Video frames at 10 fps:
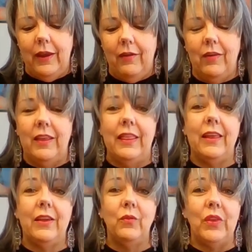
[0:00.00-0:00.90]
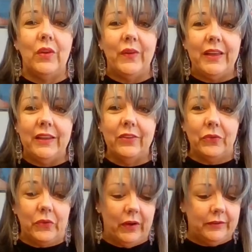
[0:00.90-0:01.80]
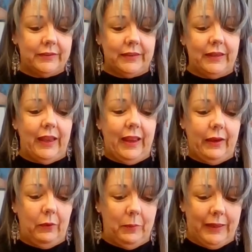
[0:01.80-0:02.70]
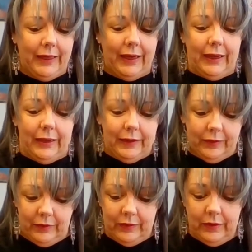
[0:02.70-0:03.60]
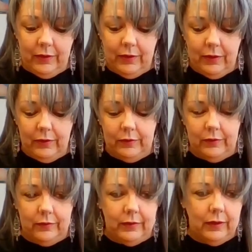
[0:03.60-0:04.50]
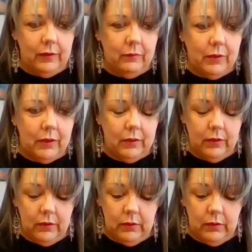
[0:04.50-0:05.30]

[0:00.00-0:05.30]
Everything I'm doing is wrong today. Oh my gosh. I should have stayed in bed.